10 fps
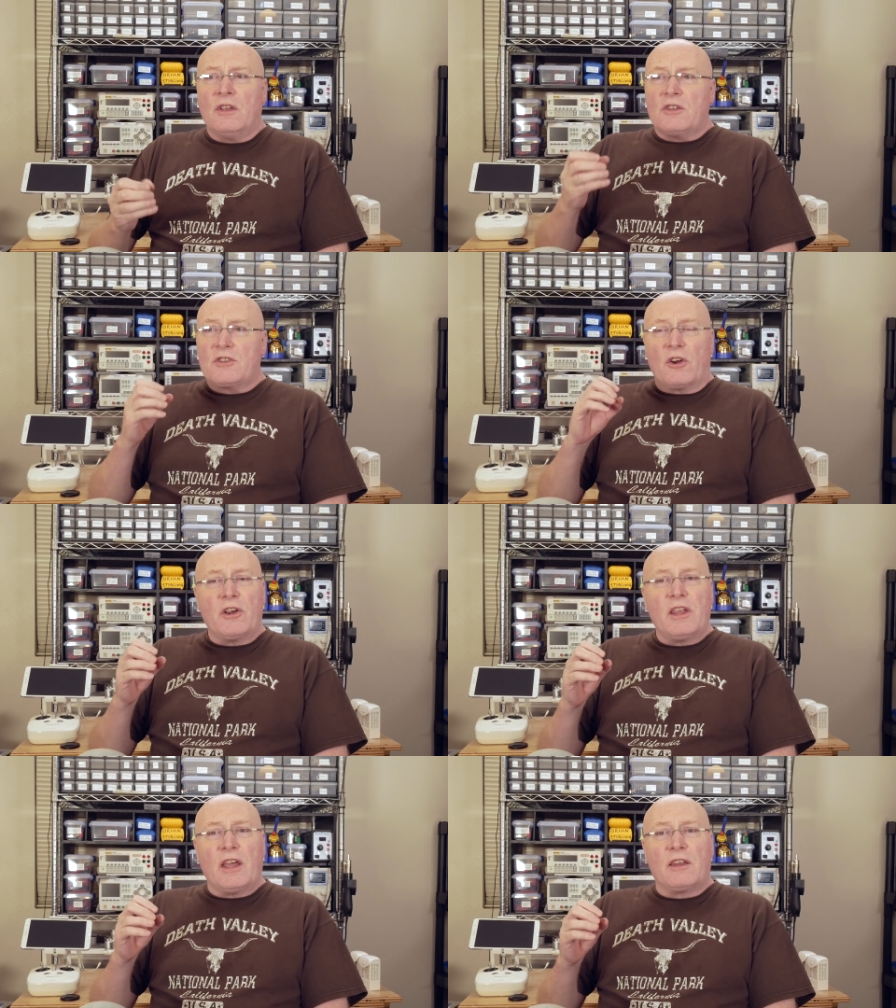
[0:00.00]

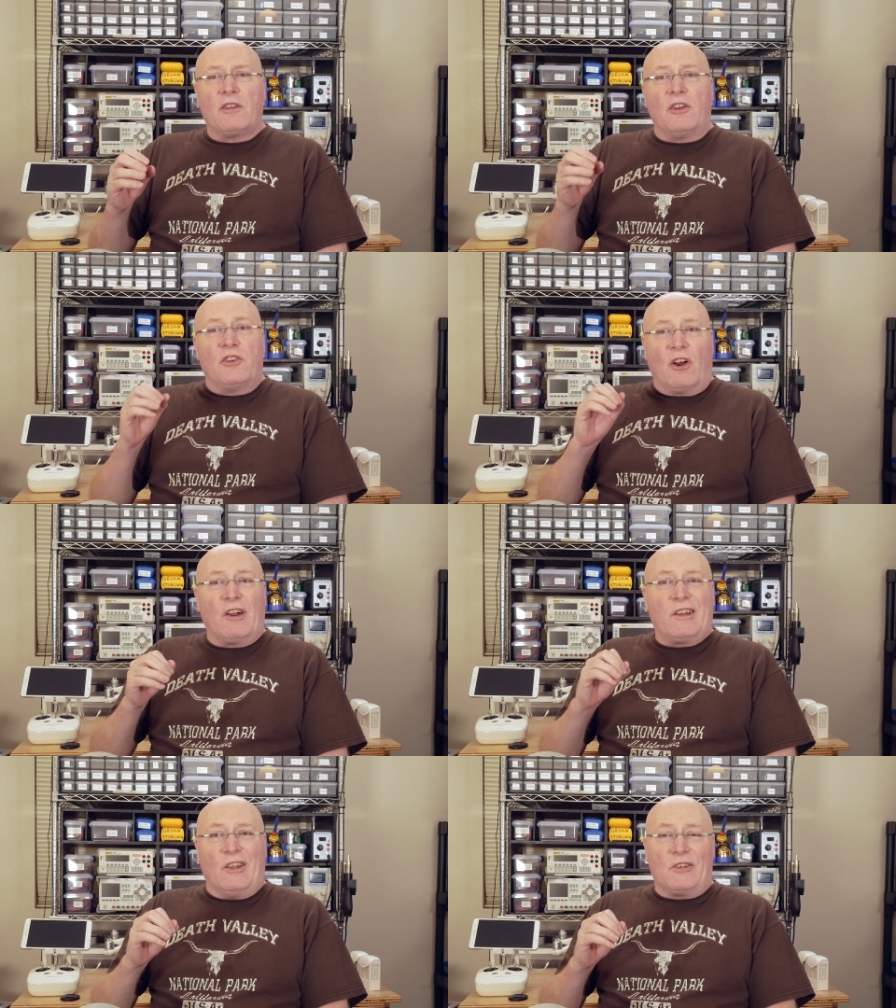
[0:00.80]
starting at the
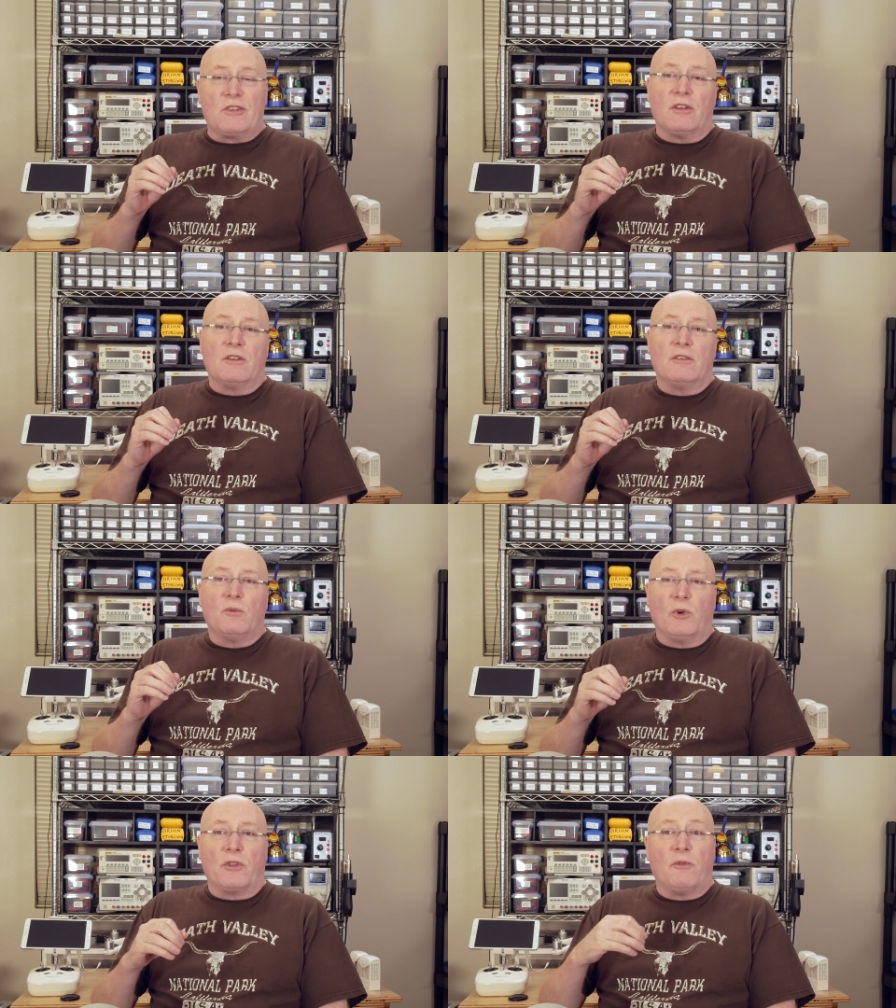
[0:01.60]
darkest
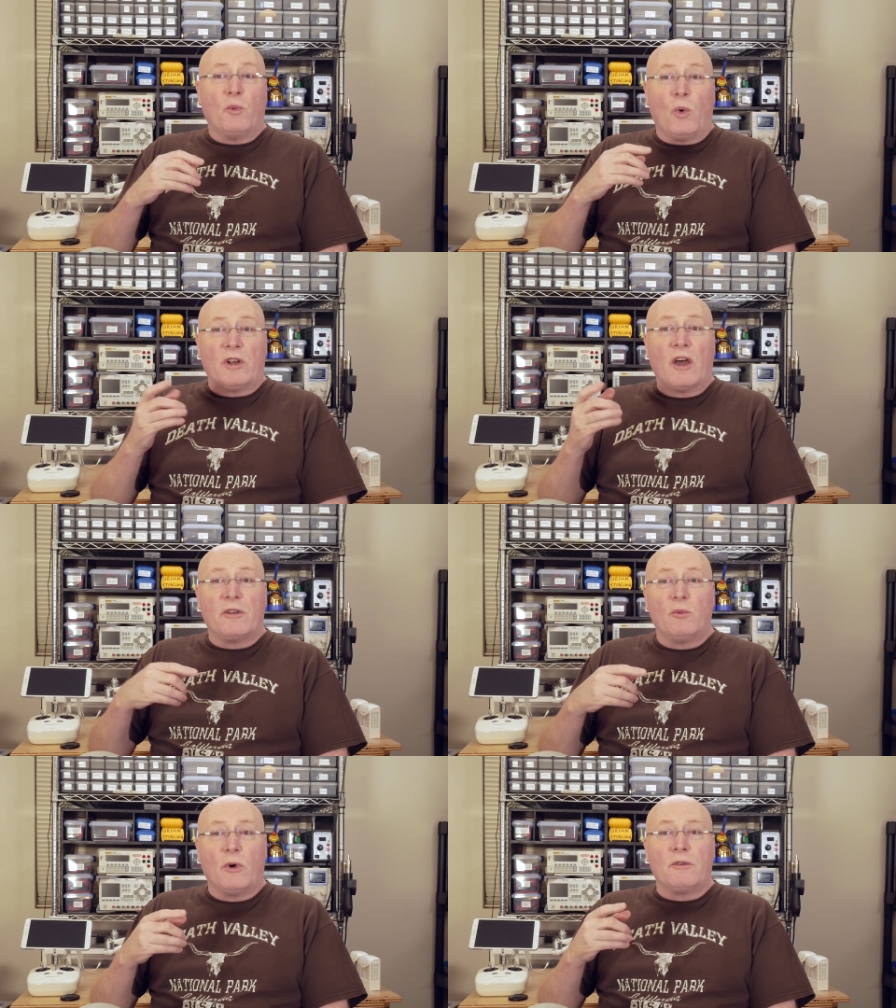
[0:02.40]
with a
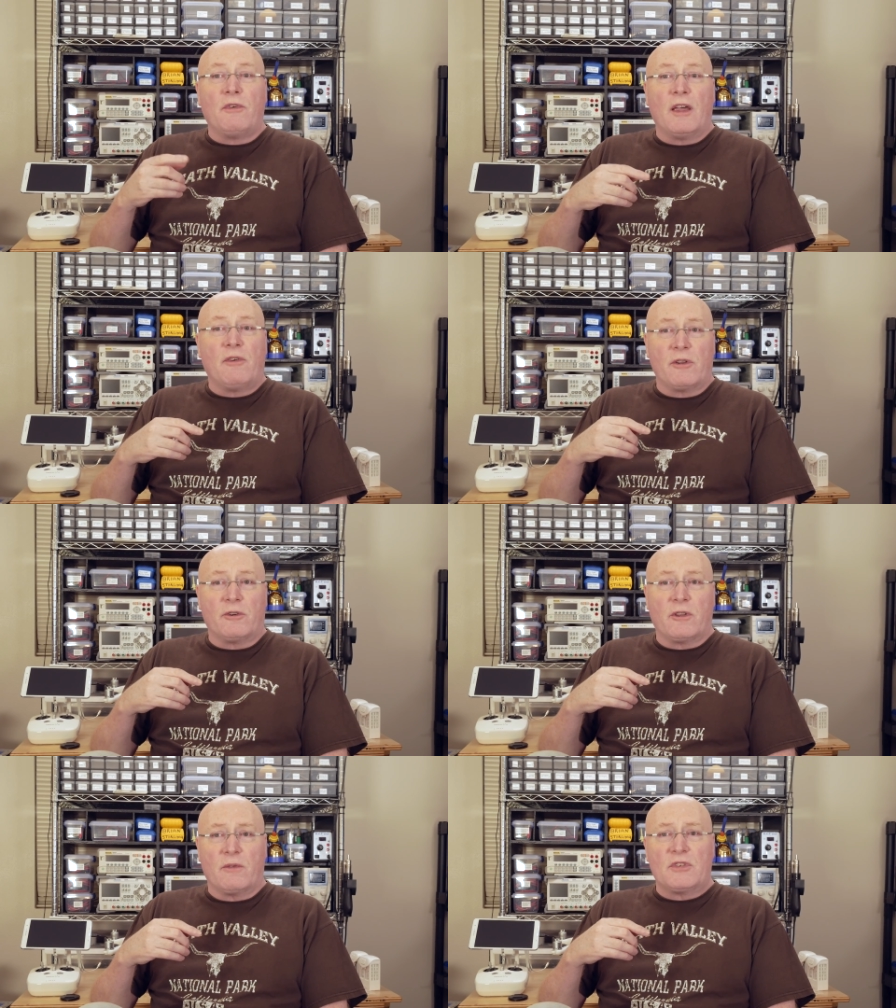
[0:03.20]

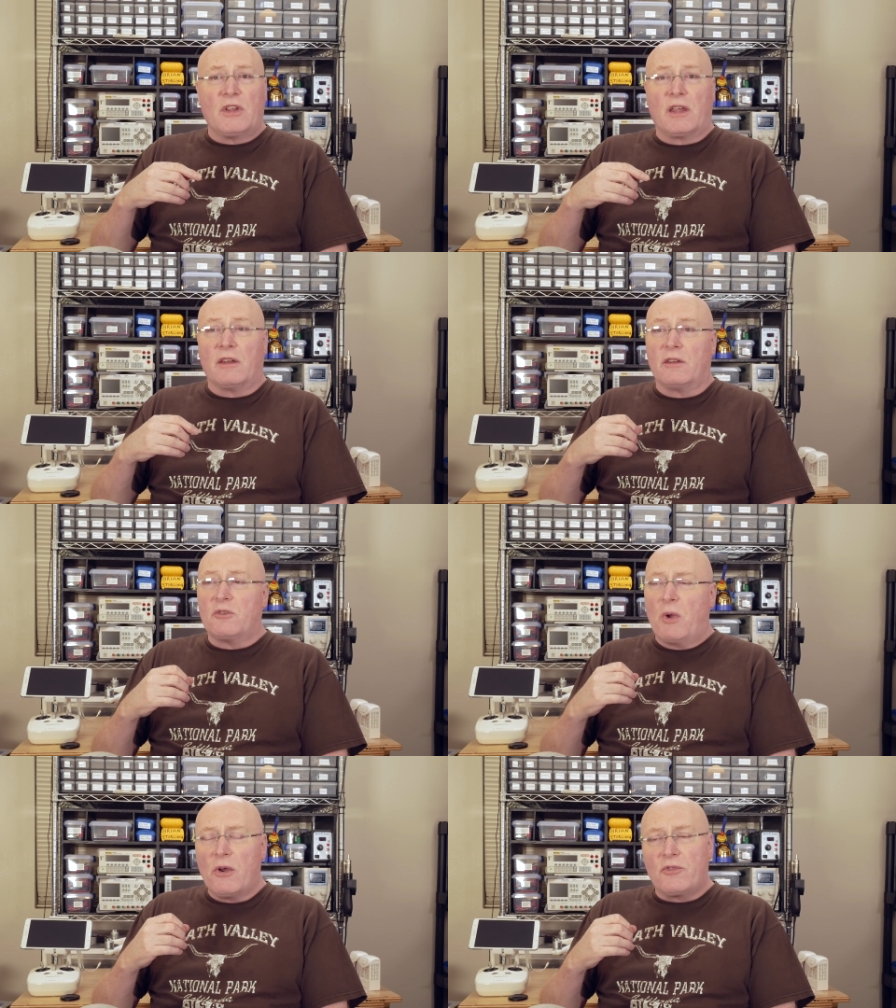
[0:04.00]
1/500th of a second
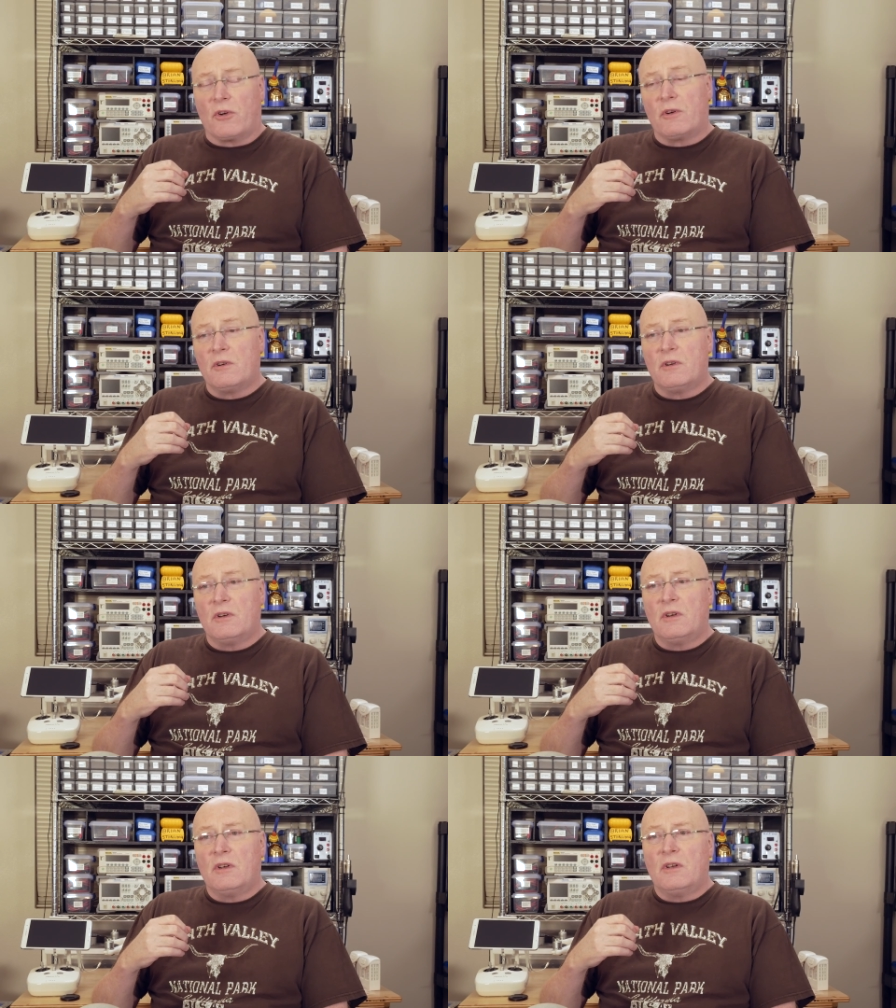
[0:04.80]
exposure,
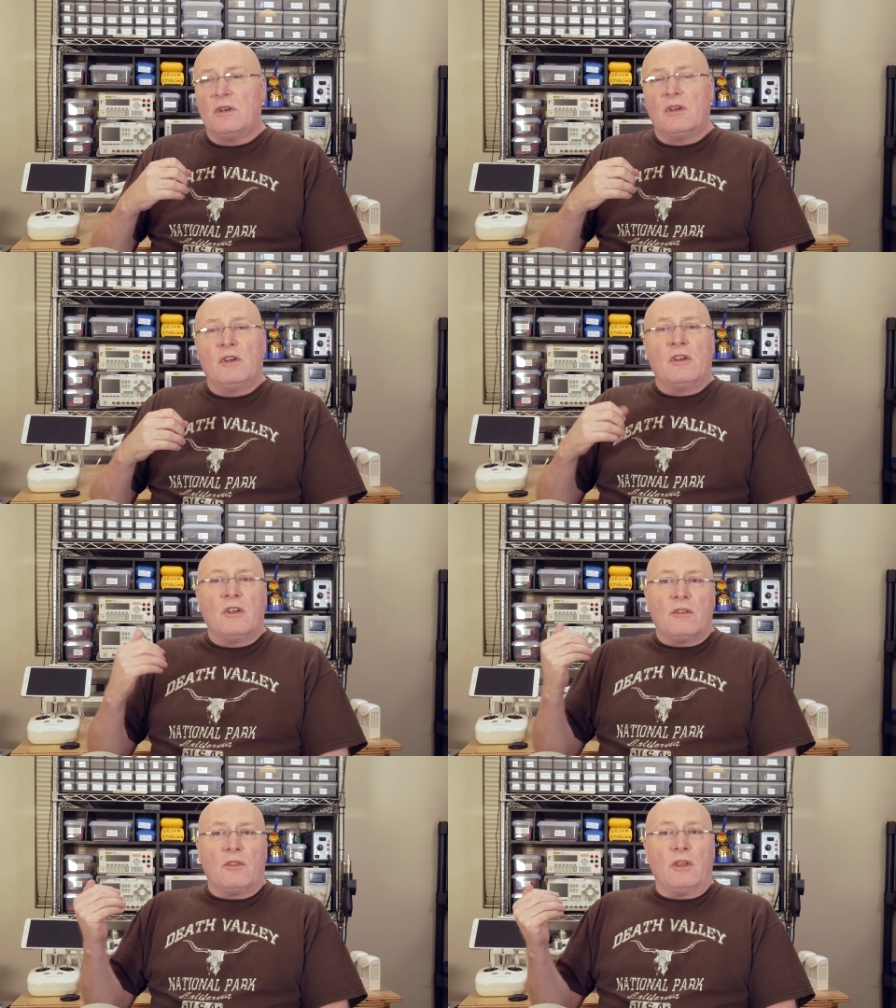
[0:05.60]

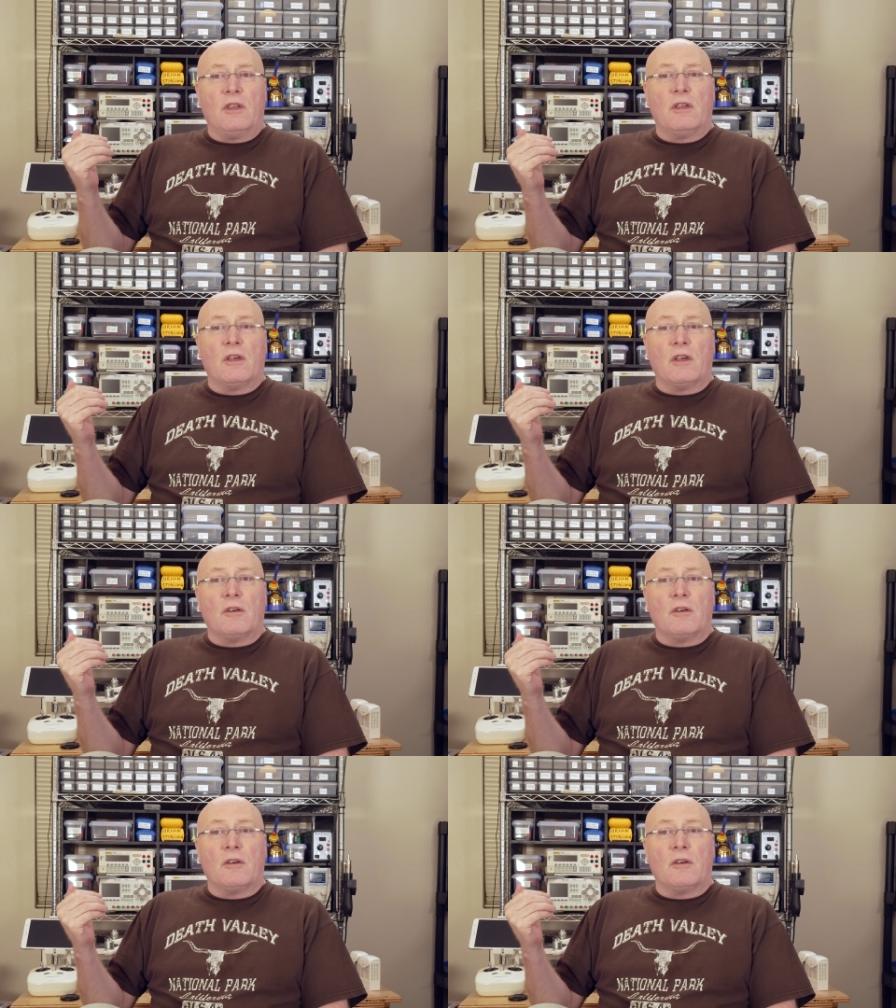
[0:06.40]
the